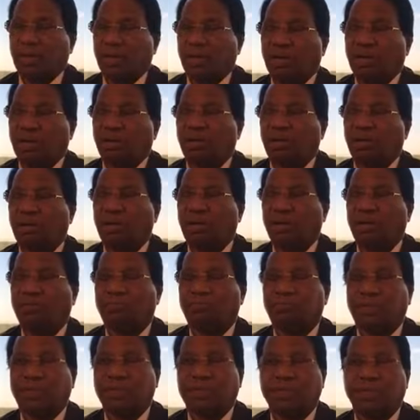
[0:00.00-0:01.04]
and
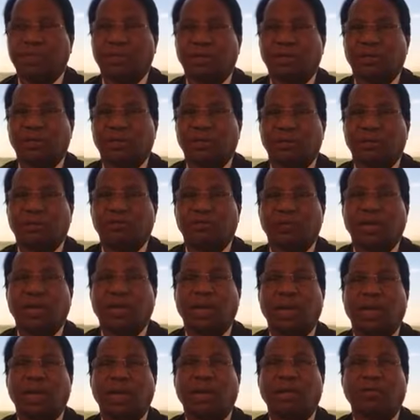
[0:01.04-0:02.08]
2.5% of
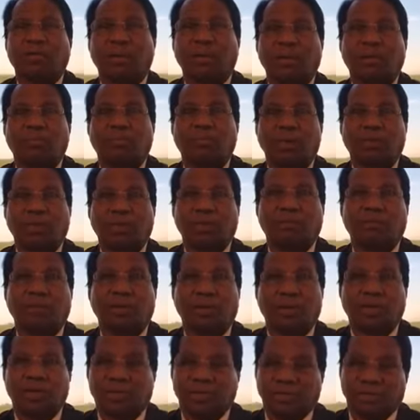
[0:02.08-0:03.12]
the land available in the
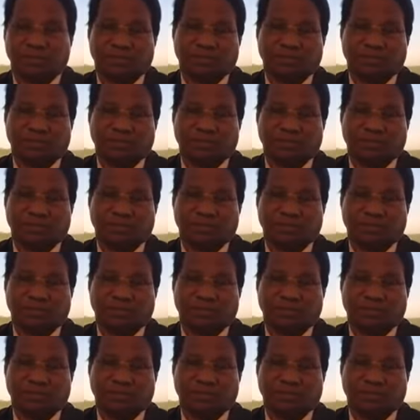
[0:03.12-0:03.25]
world.